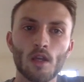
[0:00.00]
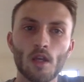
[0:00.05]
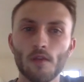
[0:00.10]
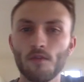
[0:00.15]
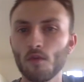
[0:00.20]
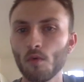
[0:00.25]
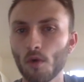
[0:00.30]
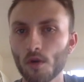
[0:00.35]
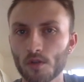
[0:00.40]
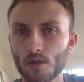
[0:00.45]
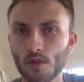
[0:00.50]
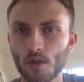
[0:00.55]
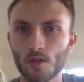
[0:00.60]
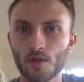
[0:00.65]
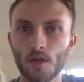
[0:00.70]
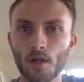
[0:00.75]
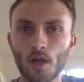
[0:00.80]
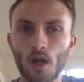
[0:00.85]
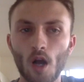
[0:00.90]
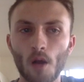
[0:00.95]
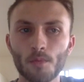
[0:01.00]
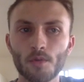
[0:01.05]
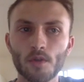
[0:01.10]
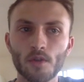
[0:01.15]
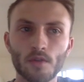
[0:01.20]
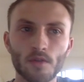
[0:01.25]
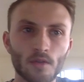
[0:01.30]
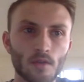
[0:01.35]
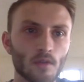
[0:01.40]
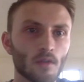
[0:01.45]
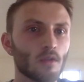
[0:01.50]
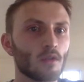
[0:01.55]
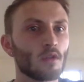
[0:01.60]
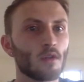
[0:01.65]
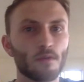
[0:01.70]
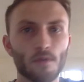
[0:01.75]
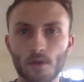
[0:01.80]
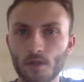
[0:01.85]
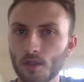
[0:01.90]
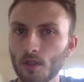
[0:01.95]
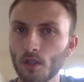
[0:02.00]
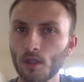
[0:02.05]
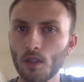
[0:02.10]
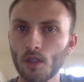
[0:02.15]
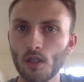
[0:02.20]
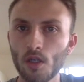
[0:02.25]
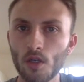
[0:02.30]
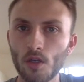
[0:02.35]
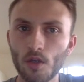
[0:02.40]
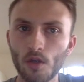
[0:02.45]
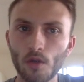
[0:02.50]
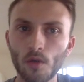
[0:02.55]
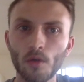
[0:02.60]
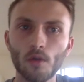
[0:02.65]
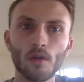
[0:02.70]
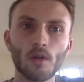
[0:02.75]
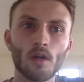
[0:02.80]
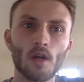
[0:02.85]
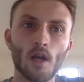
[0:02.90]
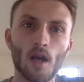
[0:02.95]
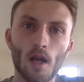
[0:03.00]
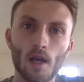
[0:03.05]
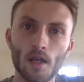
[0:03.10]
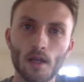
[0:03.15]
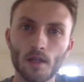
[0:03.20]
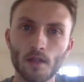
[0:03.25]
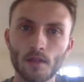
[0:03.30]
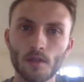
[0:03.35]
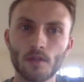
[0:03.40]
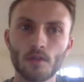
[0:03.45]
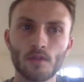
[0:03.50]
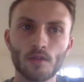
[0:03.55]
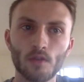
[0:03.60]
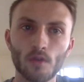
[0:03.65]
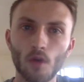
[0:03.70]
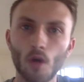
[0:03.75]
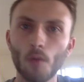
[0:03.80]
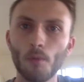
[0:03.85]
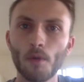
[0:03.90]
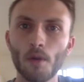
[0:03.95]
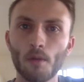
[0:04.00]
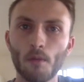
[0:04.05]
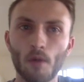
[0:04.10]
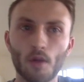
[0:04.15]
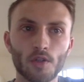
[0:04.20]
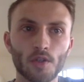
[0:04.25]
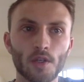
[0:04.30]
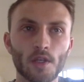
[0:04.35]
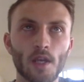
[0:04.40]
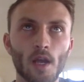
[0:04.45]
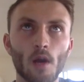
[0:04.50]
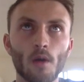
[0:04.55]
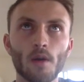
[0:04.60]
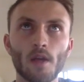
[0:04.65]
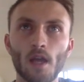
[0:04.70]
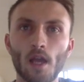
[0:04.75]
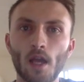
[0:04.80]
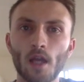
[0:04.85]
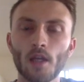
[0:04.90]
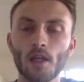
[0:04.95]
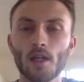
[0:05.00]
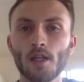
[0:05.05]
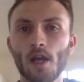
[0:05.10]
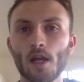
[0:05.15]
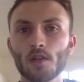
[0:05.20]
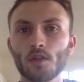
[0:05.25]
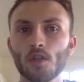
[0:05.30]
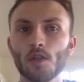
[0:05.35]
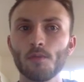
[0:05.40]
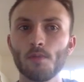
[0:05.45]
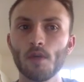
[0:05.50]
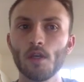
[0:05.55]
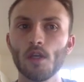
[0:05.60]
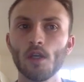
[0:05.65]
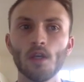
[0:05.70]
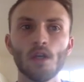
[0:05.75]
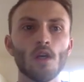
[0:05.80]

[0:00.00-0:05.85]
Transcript: If you want to start trading options, the first thing you need to do is to open a margin account, and it can actually be